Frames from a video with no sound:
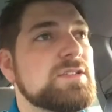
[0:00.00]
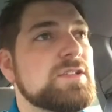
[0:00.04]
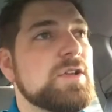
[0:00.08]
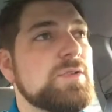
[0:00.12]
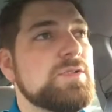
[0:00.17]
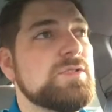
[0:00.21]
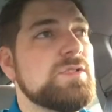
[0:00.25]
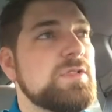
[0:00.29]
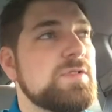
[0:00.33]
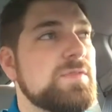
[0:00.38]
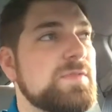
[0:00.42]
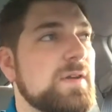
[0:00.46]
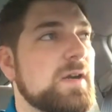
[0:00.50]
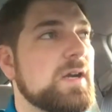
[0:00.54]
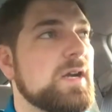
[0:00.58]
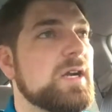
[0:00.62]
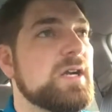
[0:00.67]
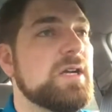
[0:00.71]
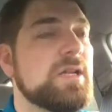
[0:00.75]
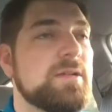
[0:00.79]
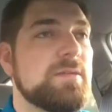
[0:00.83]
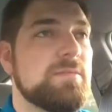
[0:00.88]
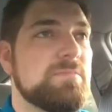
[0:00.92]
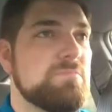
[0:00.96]
go too
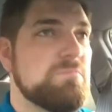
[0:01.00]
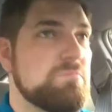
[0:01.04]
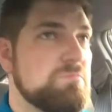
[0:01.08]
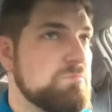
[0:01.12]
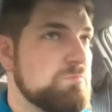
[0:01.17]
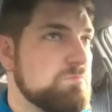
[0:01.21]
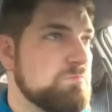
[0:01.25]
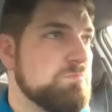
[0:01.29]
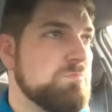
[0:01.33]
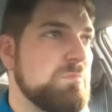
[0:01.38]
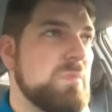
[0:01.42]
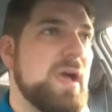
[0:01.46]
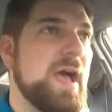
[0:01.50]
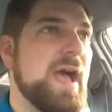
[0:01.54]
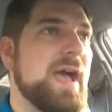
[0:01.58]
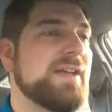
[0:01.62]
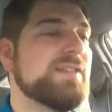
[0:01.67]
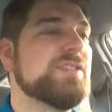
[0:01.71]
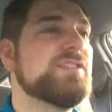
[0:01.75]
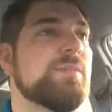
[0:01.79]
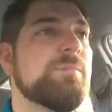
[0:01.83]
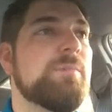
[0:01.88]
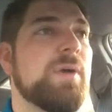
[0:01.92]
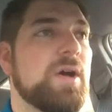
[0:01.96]
far? I
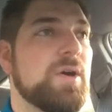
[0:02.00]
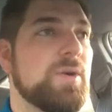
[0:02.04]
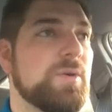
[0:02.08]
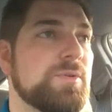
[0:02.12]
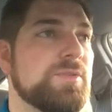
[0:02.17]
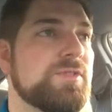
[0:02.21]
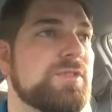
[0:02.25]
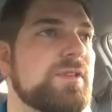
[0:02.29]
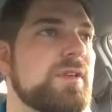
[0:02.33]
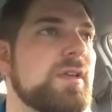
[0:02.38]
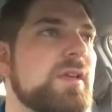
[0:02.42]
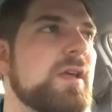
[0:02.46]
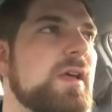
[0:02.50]
suppose.